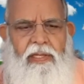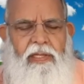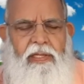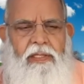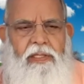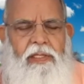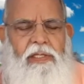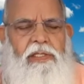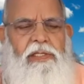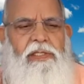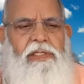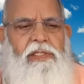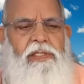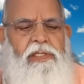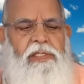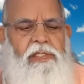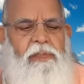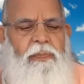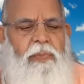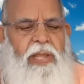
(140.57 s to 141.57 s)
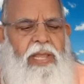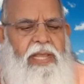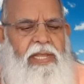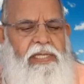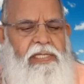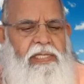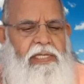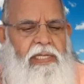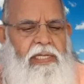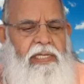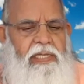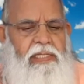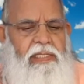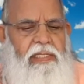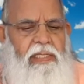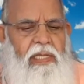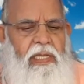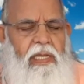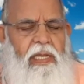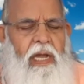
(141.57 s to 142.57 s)
This space
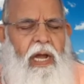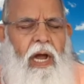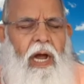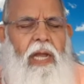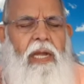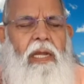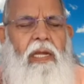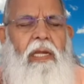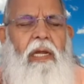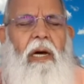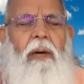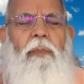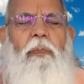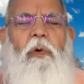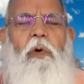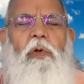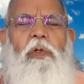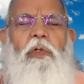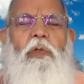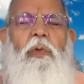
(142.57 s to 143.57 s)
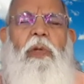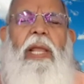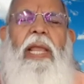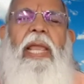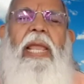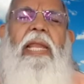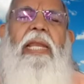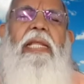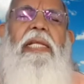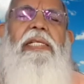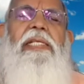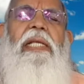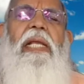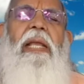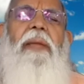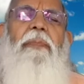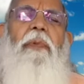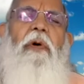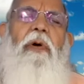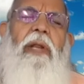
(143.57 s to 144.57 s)
is unopposed to any
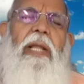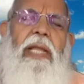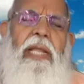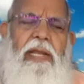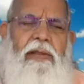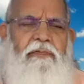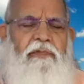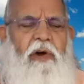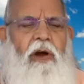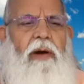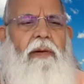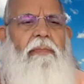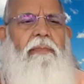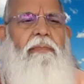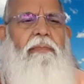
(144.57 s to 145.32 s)
shape or any form.